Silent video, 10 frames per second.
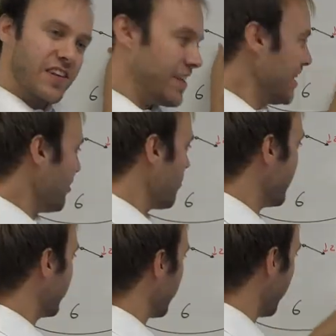a little
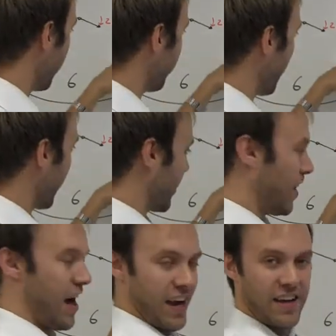bit short of 4
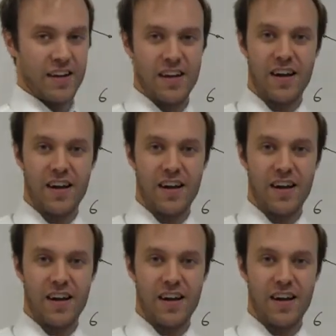o'clock,